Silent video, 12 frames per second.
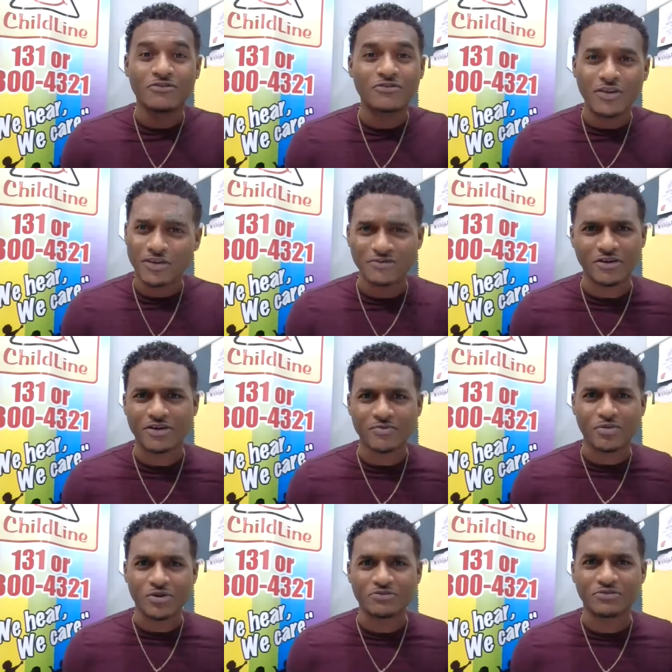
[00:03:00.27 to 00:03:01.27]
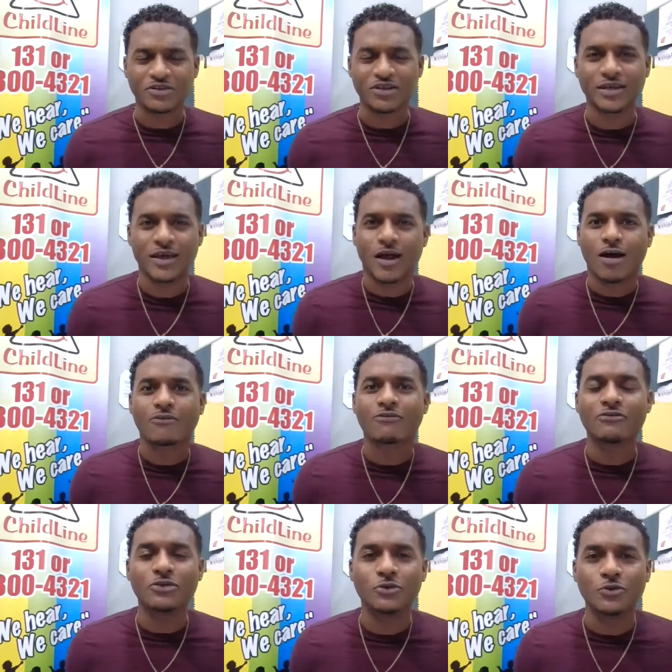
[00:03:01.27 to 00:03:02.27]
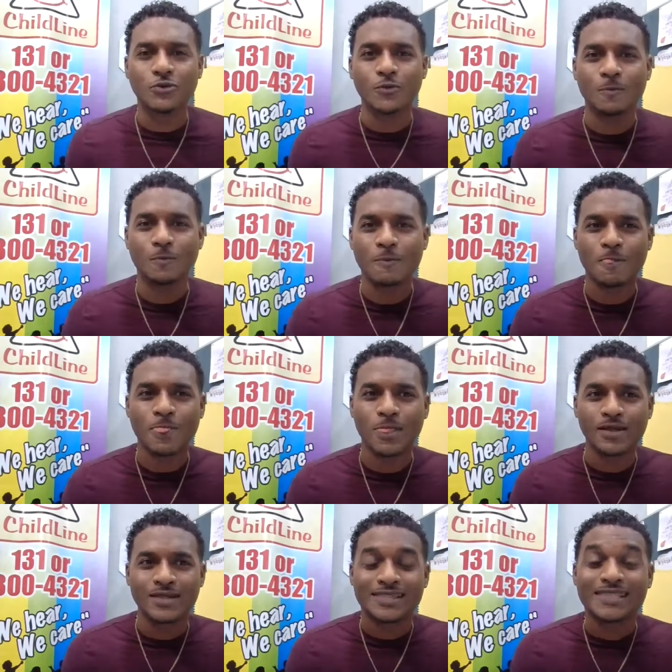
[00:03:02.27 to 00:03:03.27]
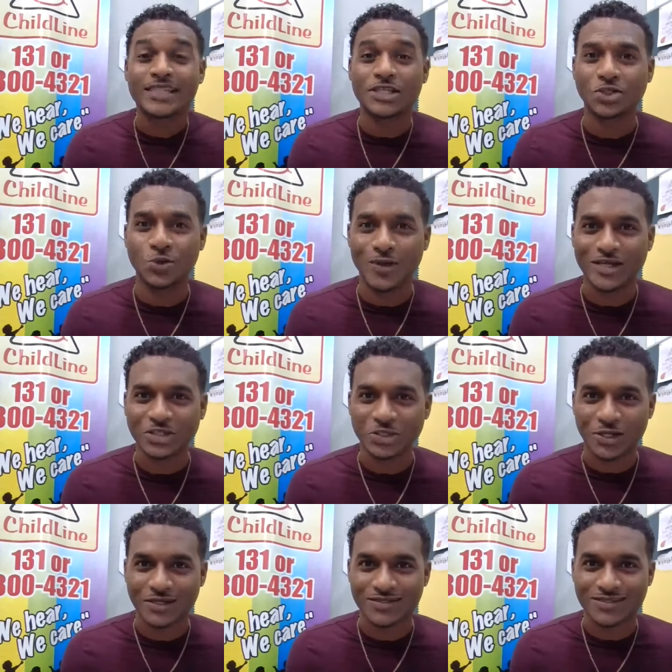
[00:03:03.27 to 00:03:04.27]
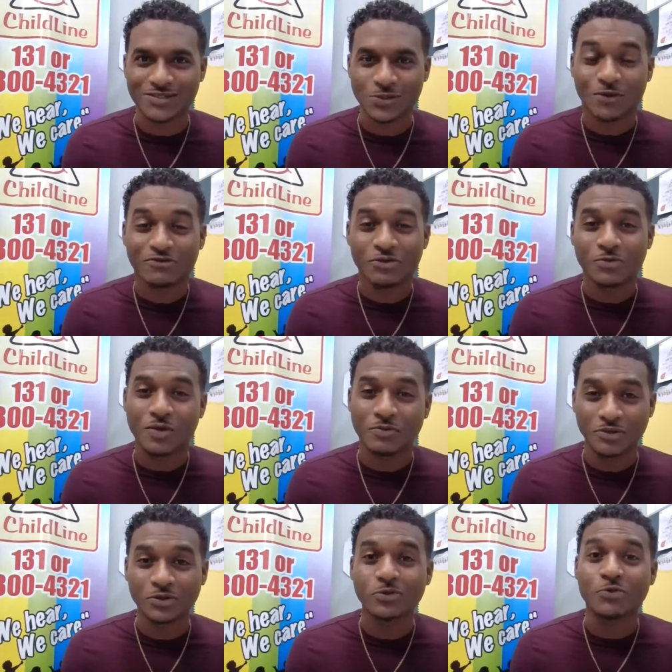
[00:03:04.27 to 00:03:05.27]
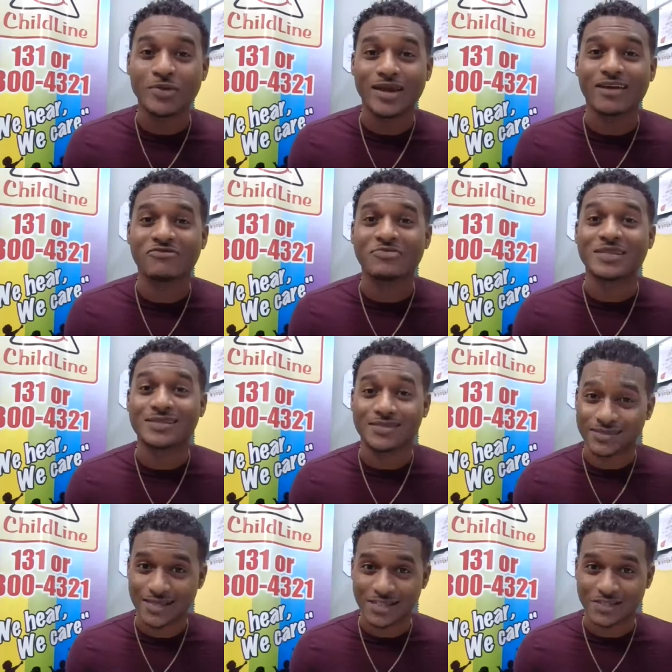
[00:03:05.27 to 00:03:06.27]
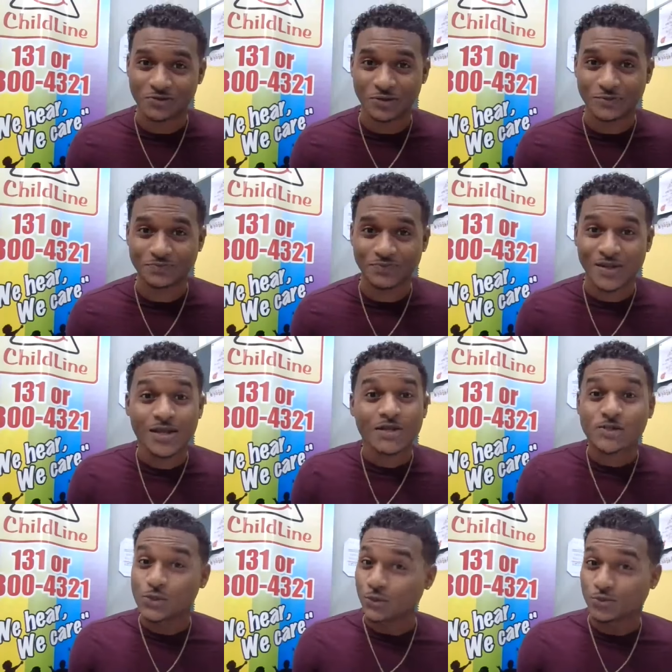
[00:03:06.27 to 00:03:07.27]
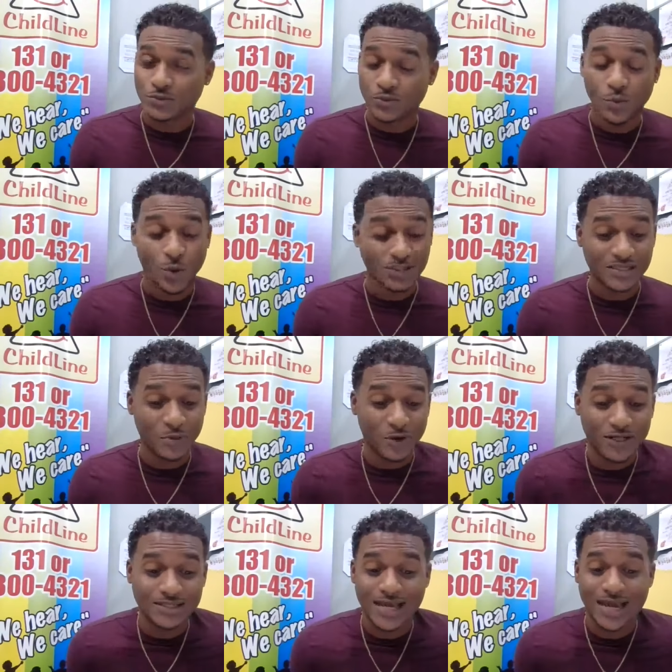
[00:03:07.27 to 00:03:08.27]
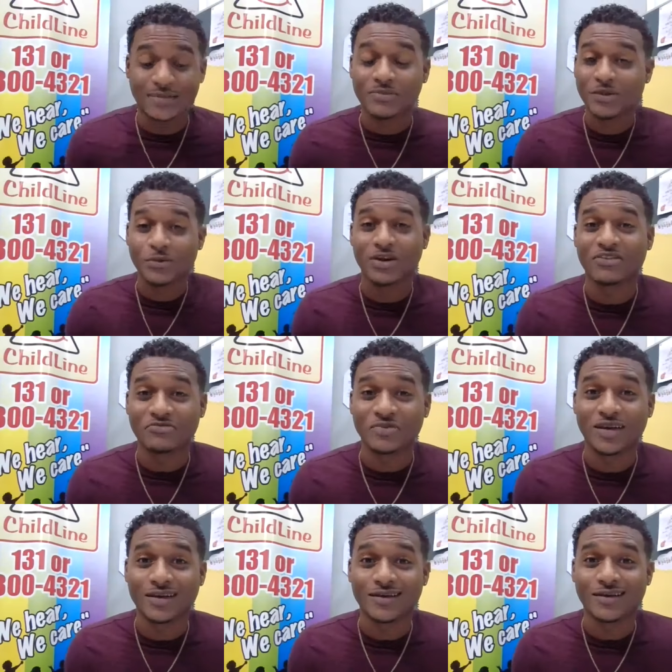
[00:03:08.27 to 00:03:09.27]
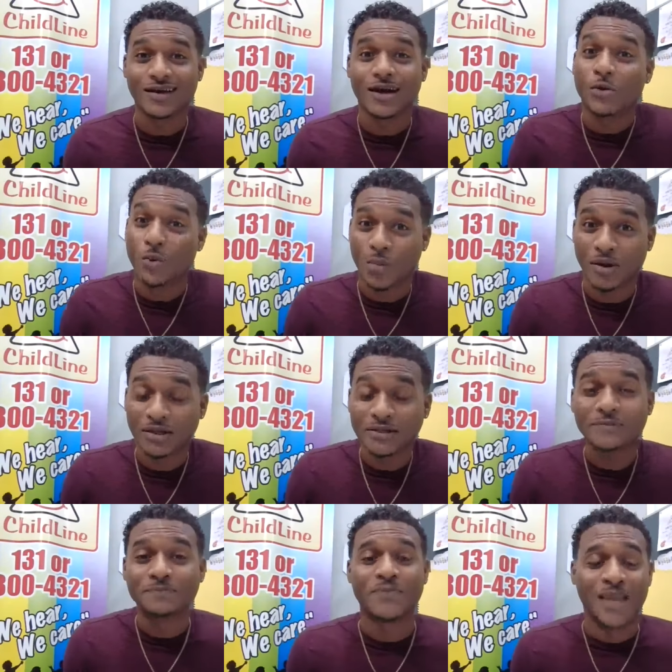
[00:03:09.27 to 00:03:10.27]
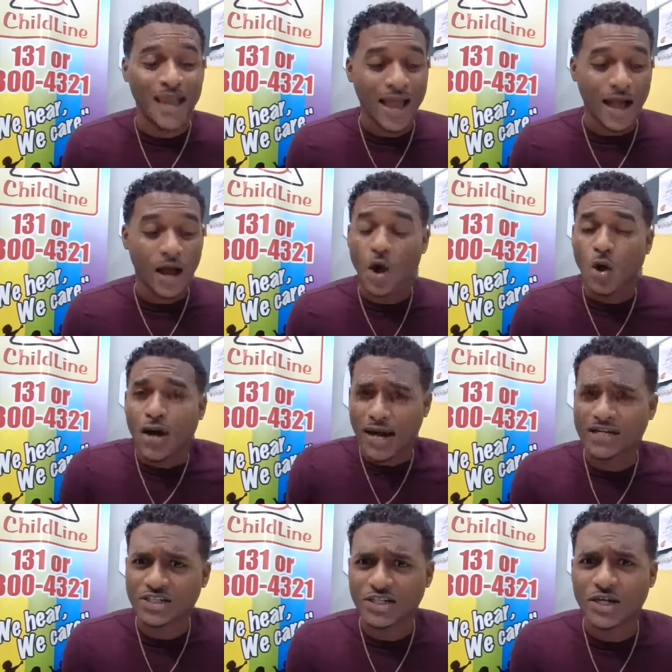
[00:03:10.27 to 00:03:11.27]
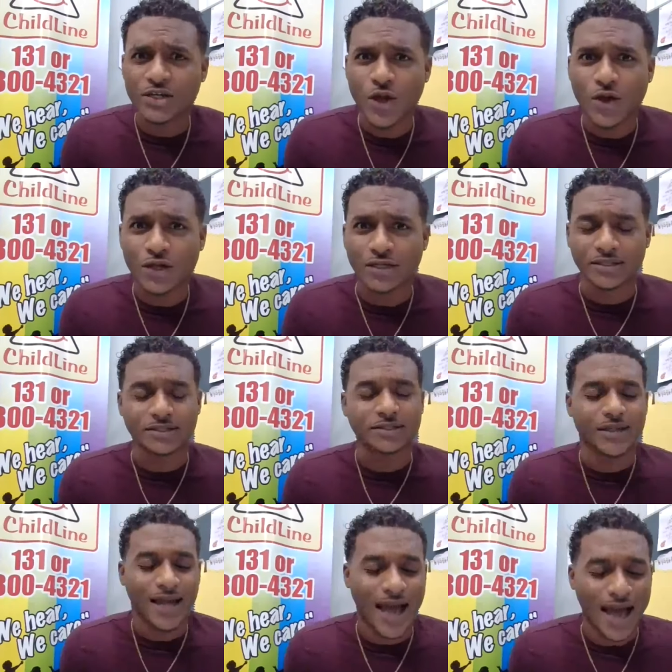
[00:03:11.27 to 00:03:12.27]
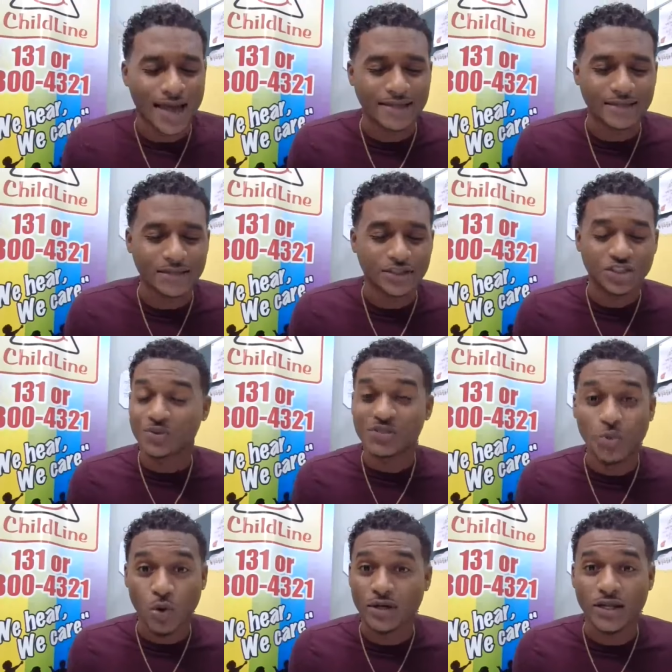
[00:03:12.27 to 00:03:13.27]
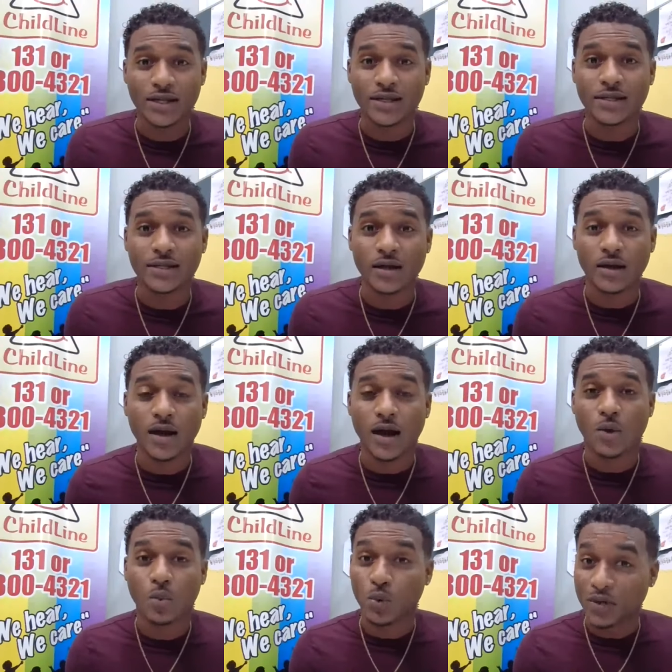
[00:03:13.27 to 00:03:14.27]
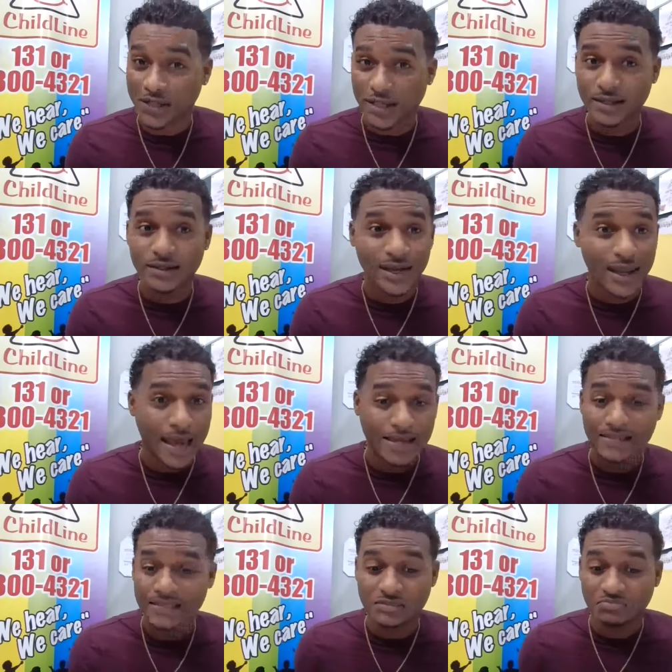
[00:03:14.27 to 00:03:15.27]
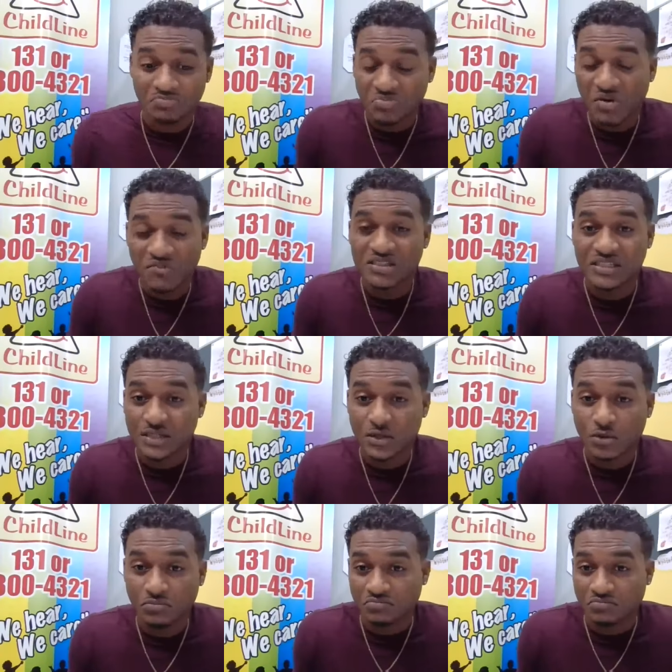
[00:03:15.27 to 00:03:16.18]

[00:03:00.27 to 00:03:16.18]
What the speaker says: very briefly a few situations or a few people who may have been successful. So, once upon a time, there would have been a woman, or actually a young girl, and she was born in a working class poverty